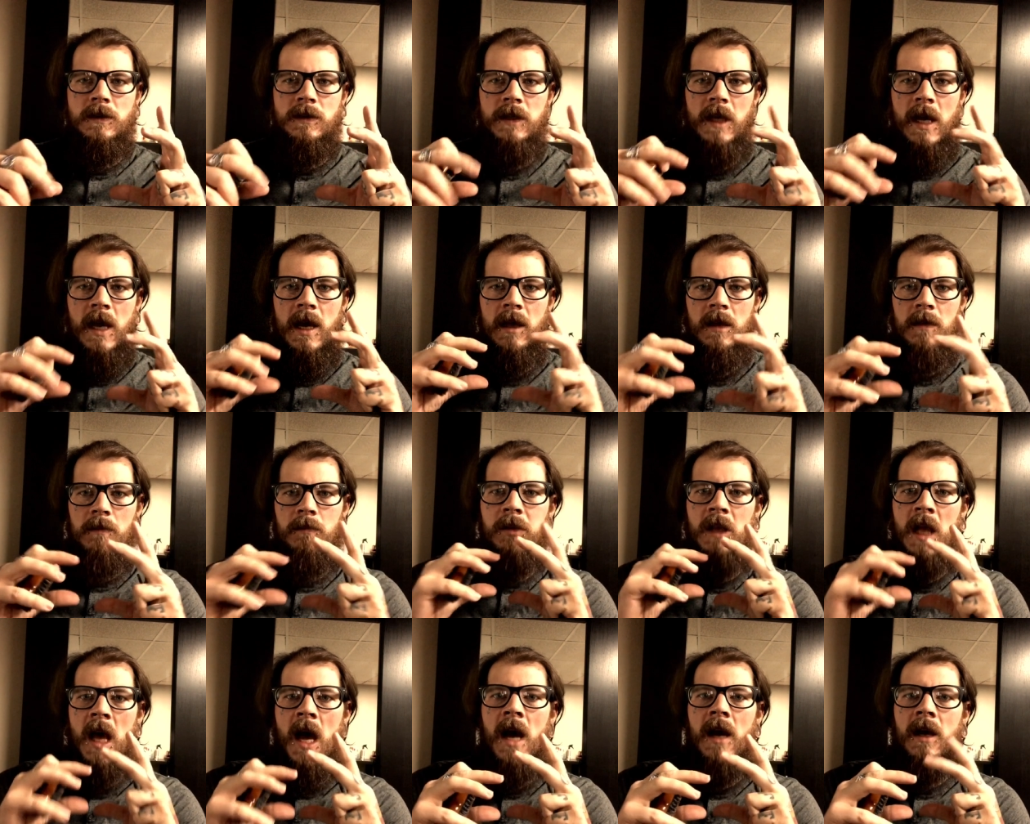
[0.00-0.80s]
that
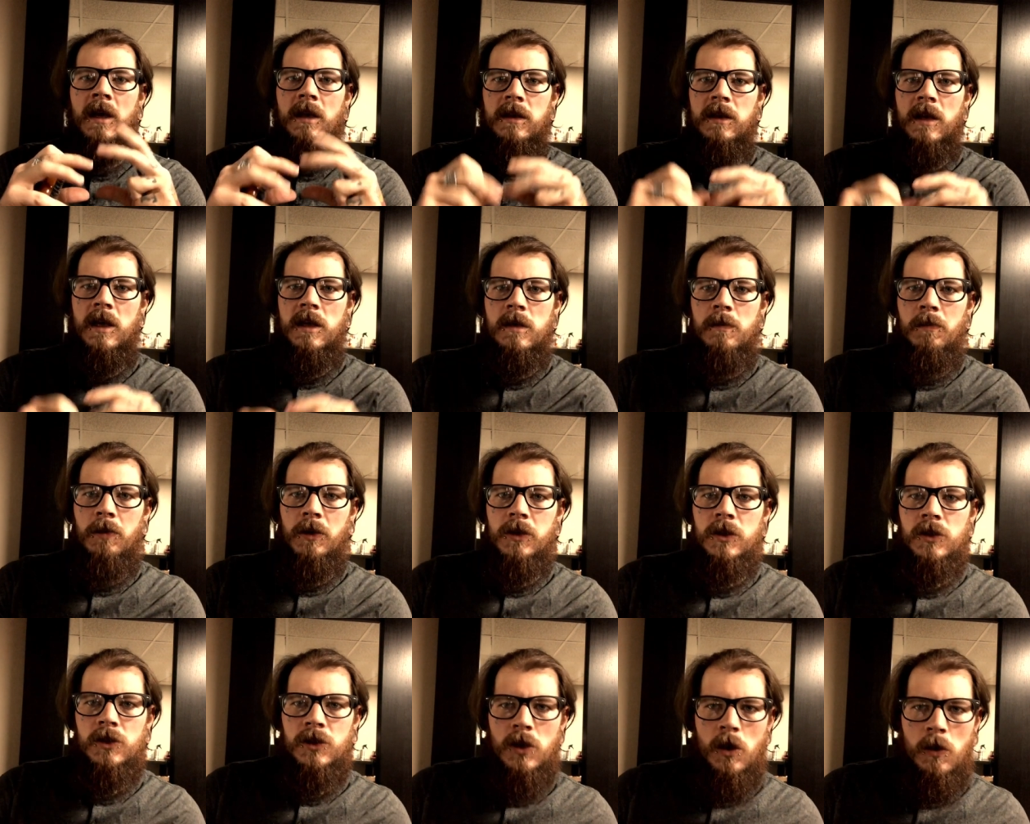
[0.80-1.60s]
block that you
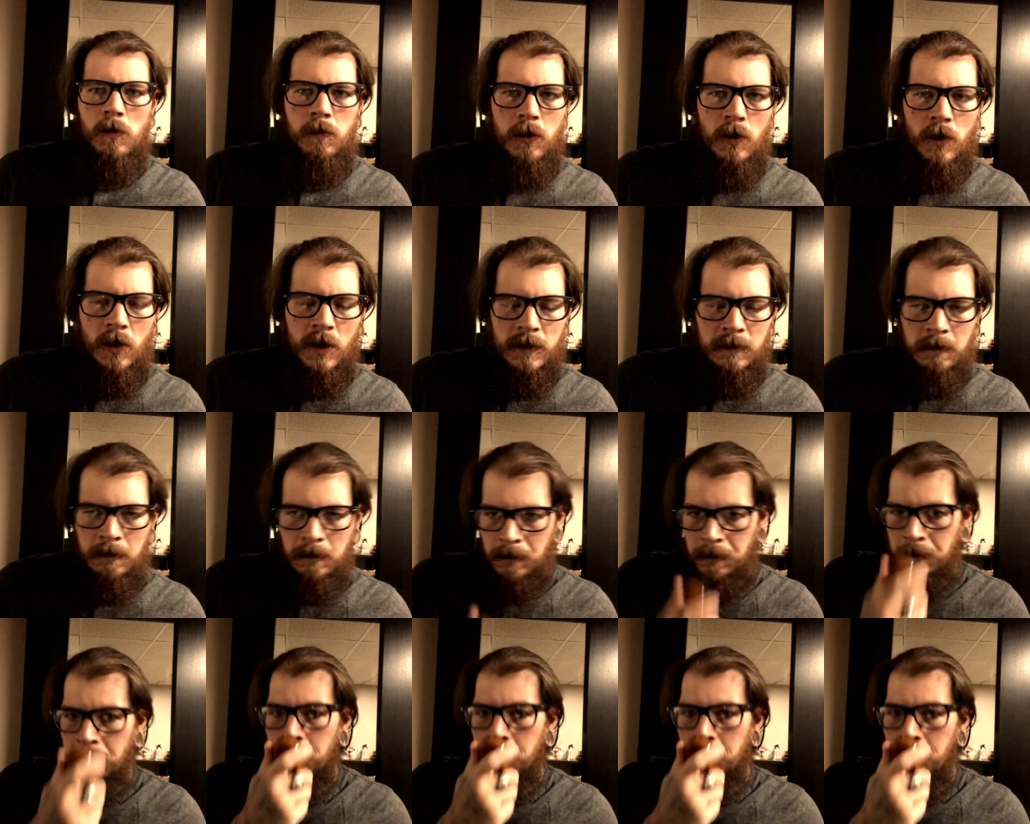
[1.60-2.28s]
put the soap on.